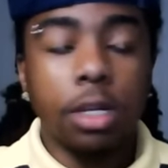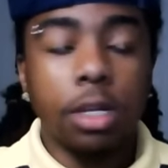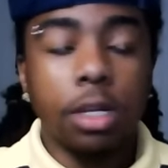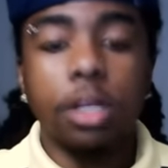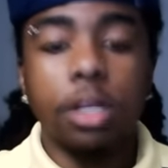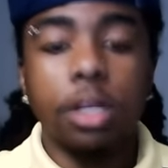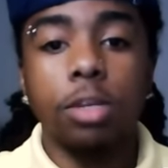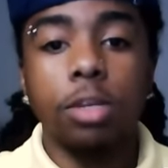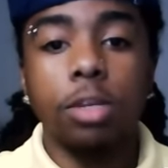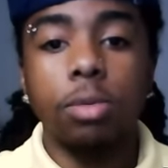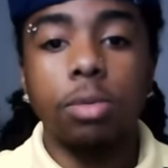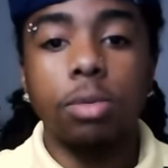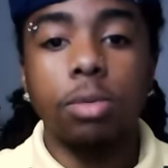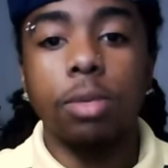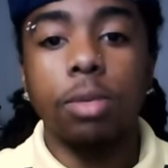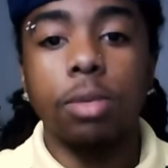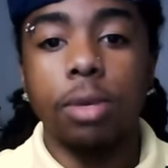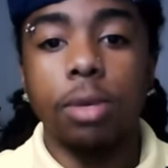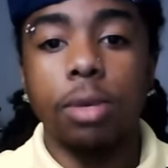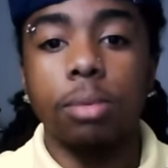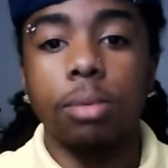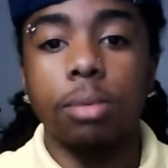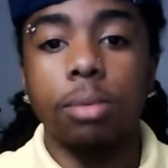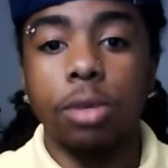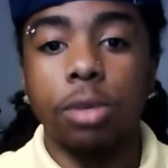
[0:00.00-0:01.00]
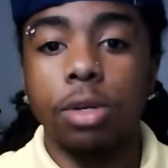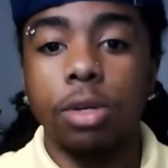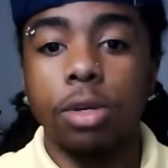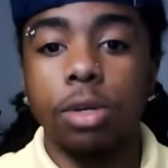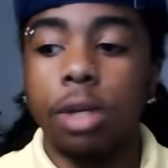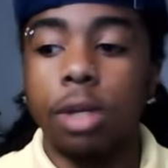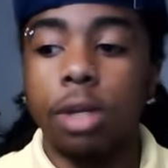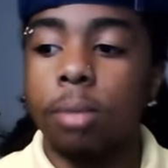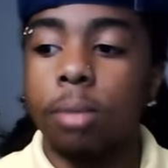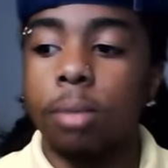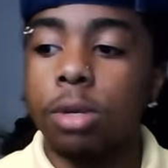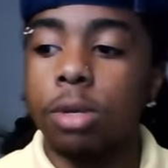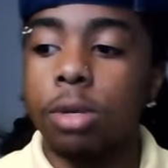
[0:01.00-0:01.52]
That's really what I'm learning.
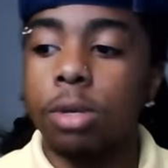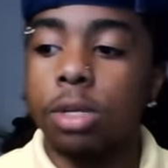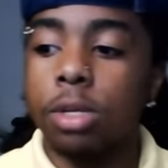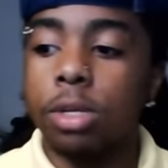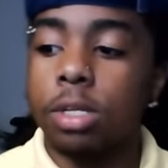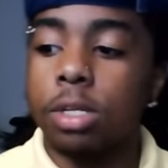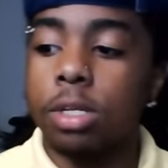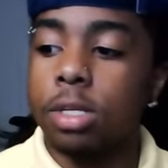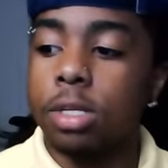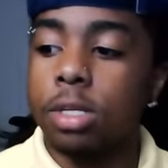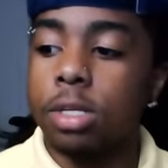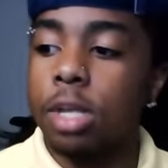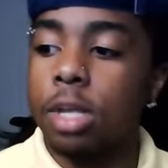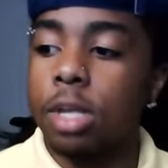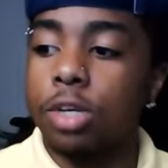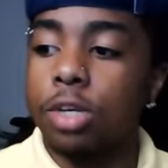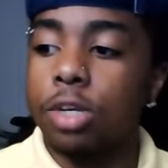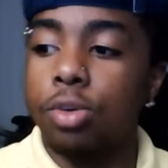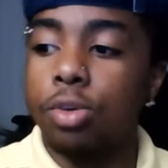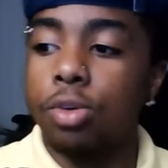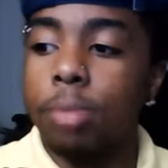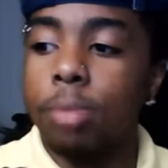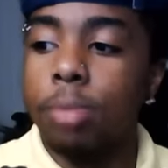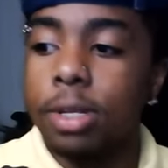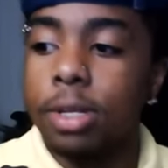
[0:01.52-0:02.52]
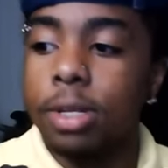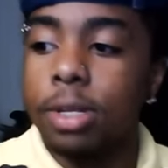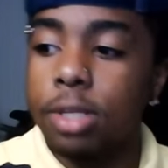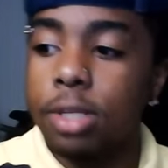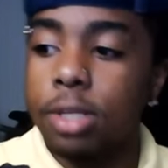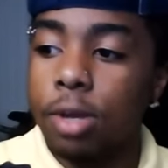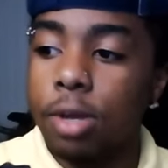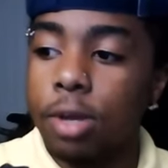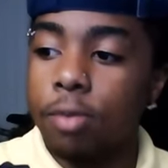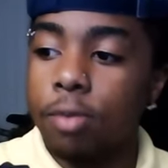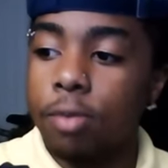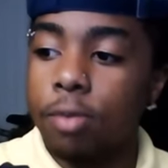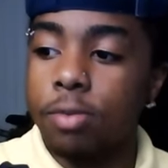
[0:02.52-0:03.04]
I'm learning to stay true to
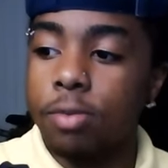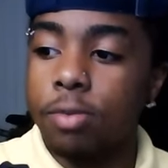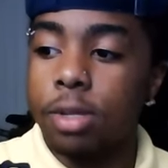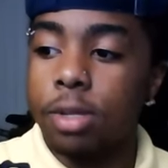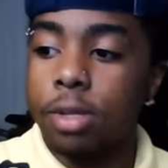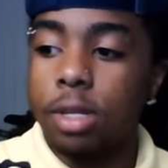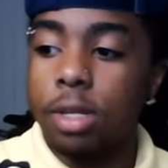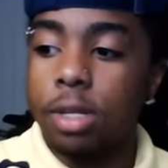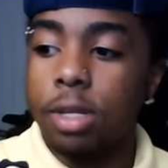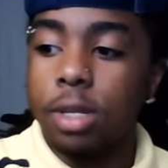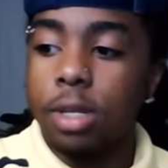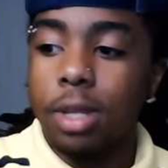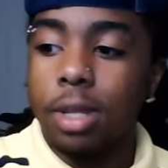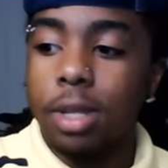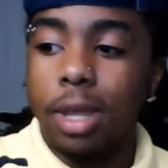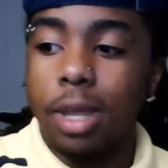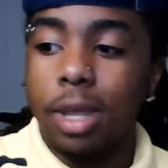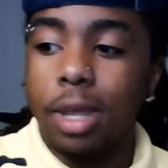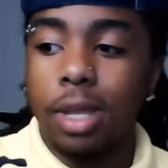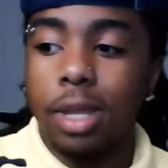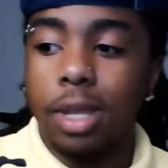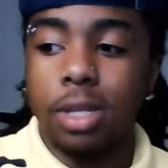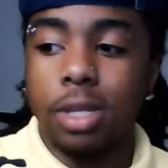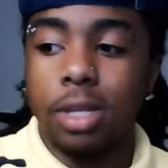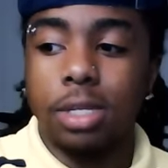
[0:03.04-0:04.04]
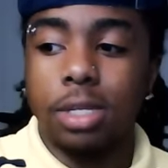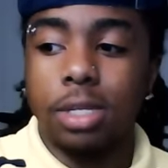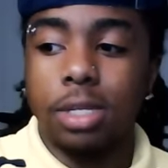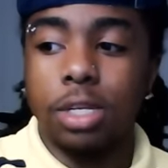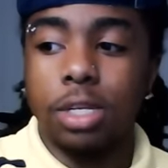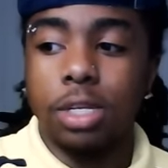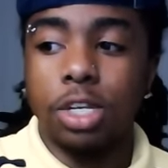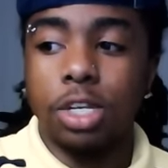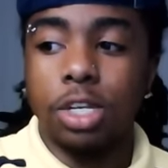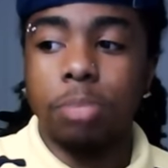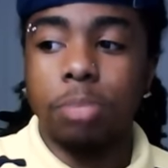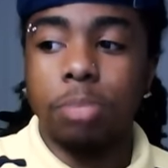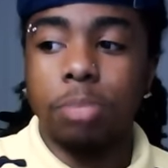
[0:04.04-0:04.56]
myself and to
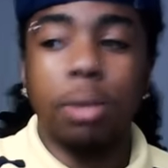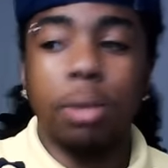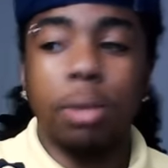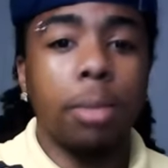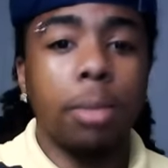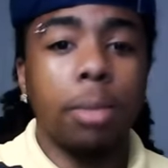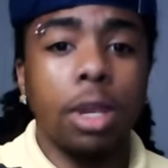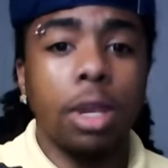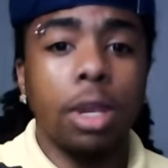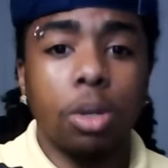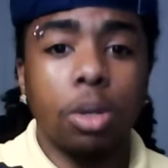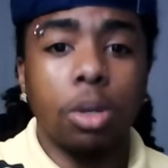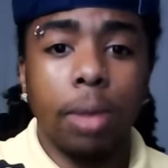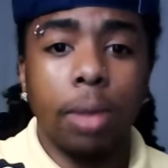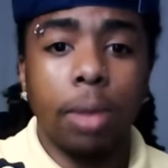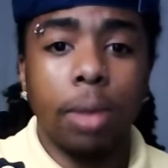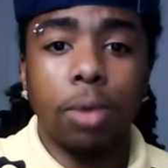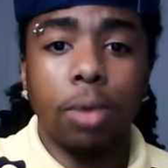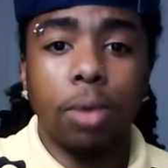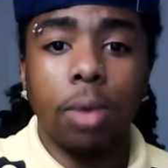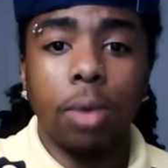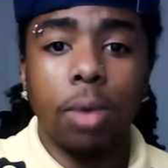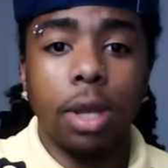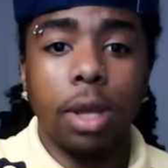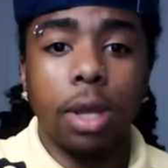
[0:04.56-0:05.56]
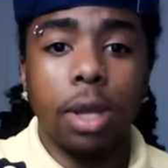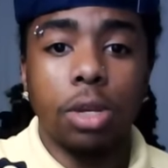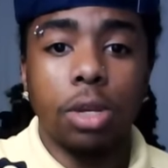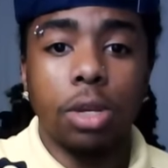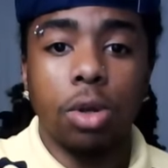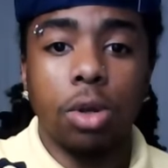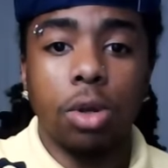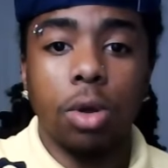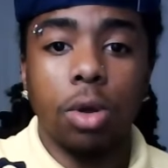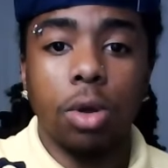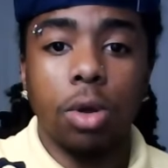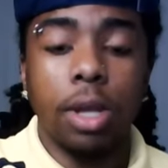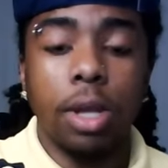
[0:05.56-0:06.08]
just be me no matter what, you
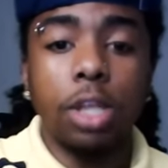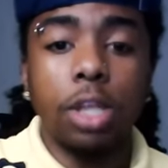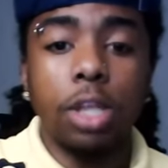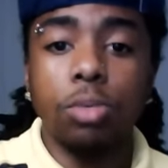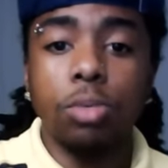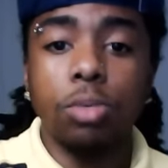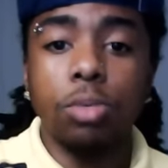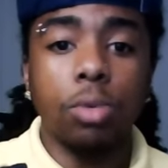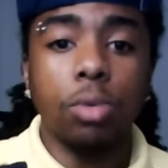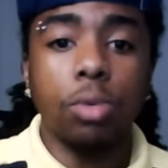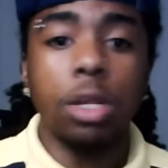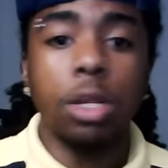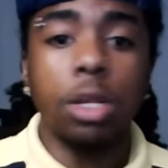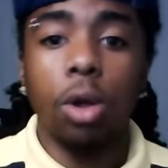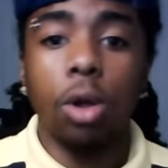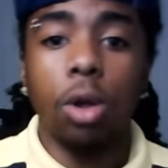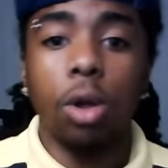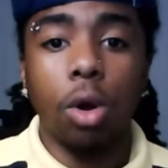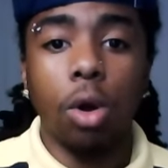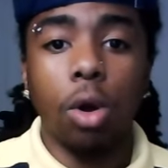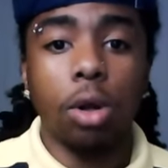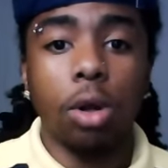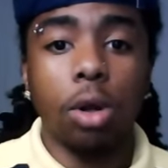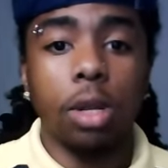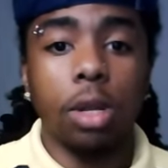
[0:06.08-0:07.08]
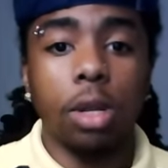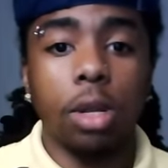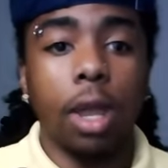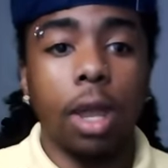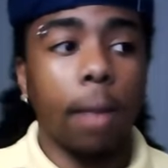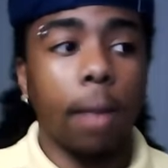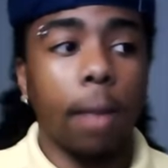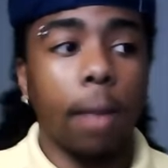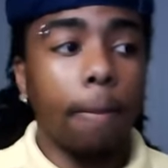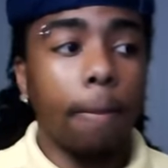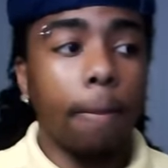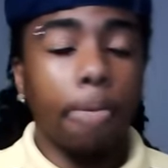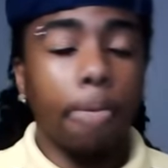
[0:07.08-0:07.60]
know. And it's really hard. Like,
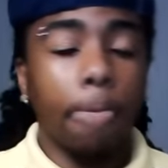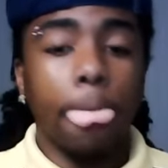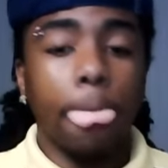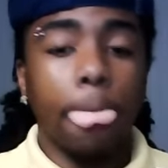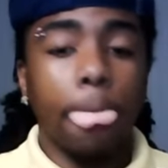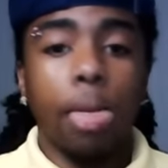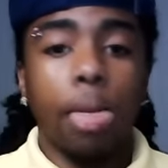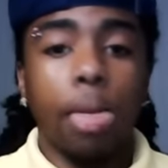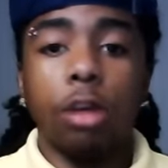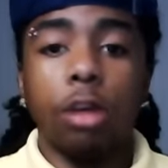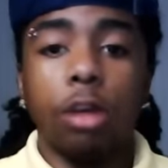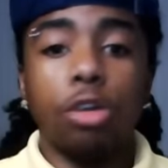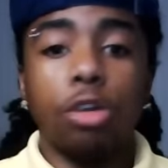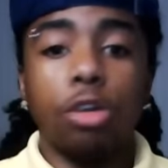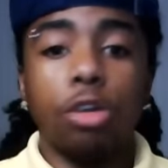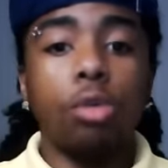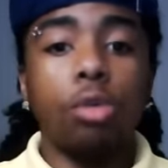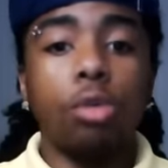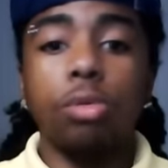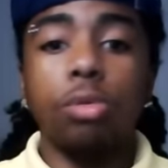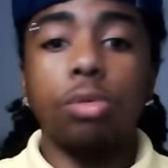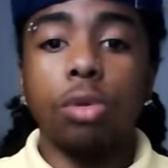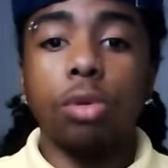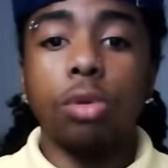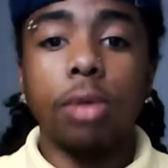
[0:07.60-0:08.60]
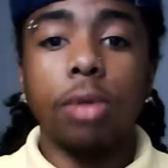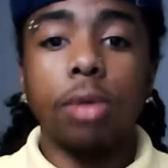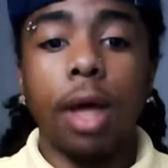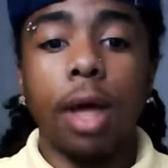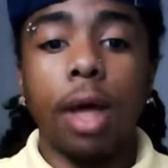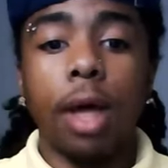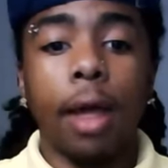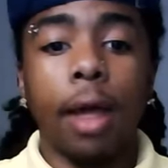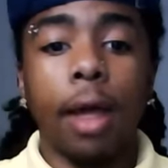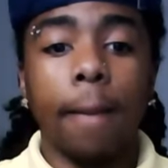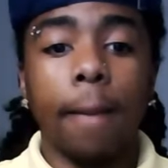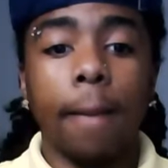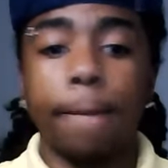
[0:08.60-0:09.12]
no
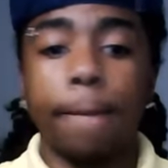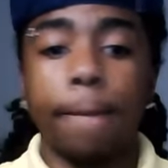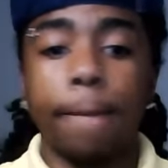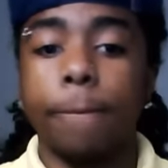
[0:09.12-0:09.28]
lie,